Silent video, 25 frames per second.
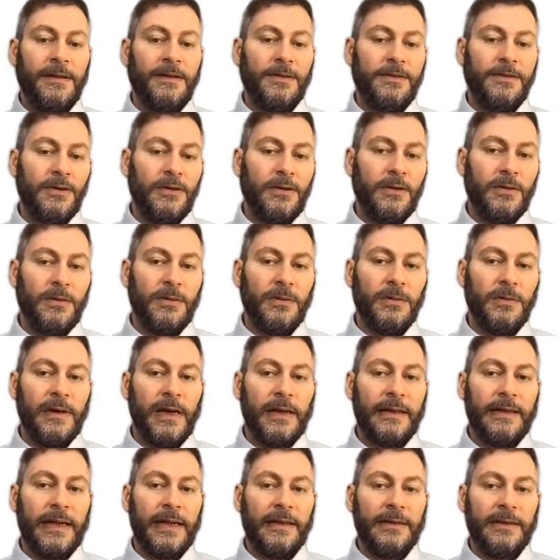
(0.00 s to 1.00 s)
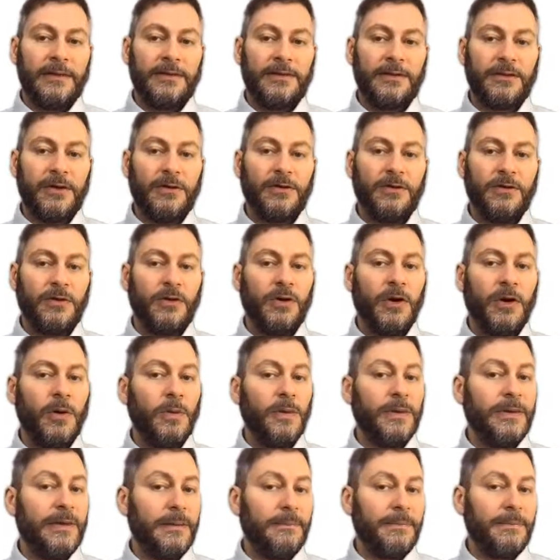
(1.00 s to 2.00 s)
So again, it's going to go
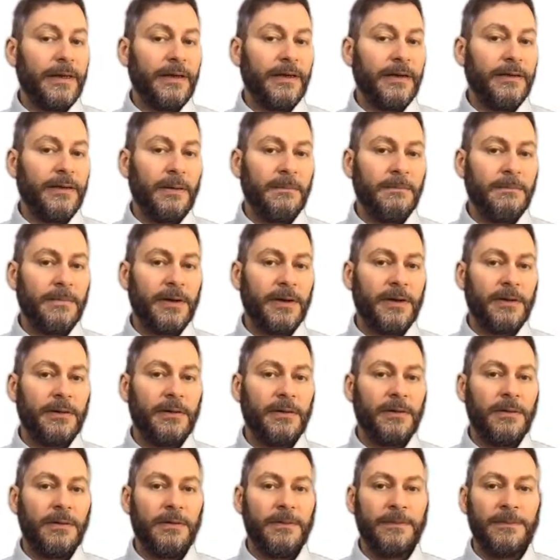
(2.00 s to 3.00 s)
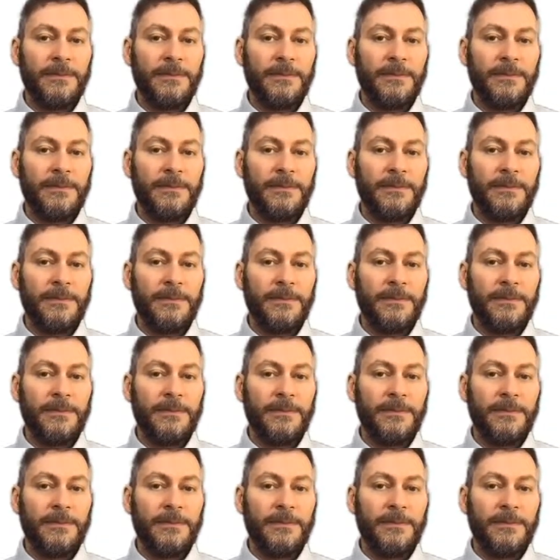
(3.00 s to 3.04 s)
with the bigger number.